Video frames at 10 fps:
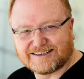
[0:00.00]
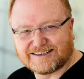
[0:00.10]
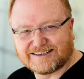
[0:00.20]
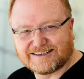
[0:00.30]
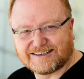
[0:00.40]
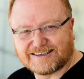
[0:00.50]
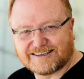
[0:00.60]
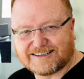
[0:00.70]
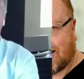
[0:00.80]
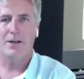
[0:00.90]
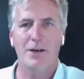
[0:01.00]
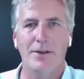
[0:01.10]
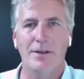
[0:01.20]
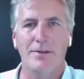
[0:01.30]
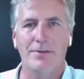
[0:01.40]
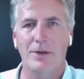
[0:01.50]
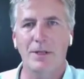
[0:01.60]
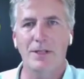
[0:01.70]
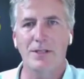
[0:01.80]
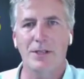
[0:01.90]
Yeah, I call that
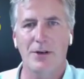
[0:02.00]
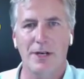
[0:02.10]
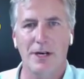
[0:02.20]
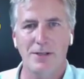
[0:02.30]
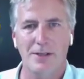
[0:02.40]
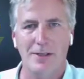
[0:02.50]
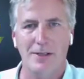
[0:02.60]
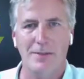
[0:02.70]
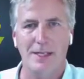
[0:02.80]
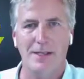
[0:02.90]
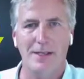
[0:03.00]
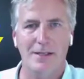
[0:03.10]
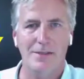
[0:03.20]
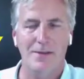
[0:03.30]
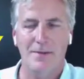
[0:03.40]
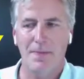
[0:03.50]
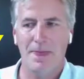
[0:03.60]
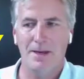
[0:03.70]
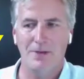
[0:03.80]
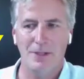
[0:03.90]
fearless curiosity. And my kids,
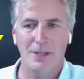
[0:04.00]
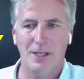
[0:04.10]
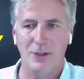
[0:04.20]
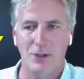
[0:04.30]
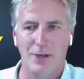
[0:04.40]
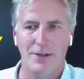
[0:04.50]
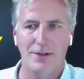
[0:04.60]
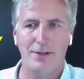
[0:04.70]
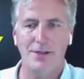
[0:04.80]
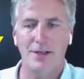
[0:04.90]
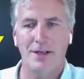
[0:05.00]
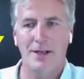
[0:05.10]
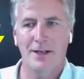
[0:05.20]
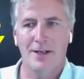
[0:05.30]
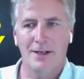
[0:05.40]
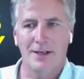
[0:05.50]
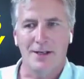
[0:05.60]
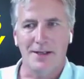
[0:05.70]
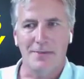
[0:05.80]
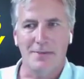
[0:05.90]
I have teenage daughters,
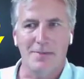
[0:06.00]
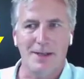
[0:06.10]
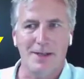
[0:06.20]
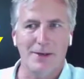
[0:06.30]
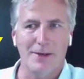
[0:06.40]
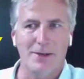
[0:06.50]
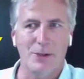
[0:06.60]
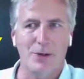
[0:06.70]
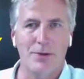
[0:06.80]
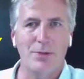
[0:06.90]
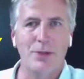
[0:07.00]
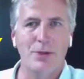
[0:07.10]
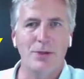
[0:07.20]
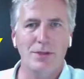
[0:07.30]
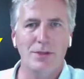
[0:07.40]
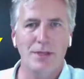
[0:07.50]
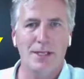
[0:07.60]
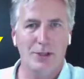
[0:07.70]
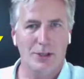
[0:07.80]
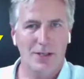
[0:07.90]
they're sort of amused on
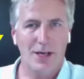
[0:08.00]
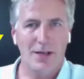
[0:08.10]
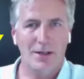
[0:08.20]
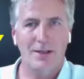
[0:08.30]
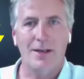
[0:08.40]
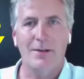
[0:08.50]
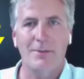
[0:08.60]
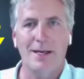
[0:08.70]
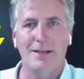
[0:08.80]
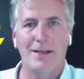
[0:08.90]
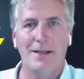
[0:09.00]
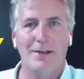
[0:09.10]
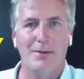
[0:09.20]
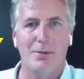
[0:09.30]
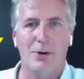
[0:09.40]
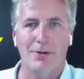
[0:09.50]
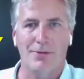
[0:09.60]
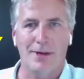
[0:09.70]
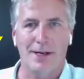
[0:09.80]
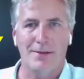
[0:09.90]
a good day, and on a bad day, they're
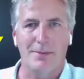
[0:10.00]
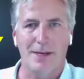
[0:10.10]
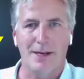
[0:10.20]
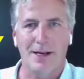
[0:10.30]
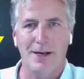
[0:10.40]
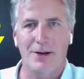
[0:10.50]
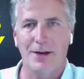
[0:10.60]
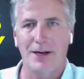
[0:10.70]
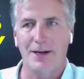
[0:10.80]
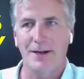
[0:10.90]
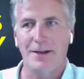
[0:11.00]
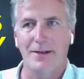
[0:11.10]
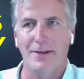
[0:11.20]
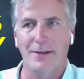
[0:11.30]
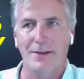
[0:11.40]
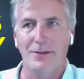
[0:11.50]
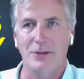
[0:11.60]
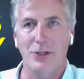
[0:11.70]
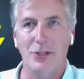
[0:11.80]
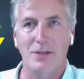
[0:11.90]
mortified by how
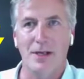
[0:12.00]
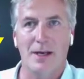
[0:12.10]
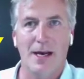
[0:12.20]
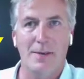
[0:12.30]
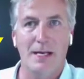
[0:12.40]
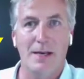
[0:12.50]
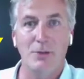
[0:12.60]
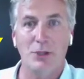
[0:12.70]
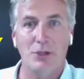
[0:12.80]
I'm just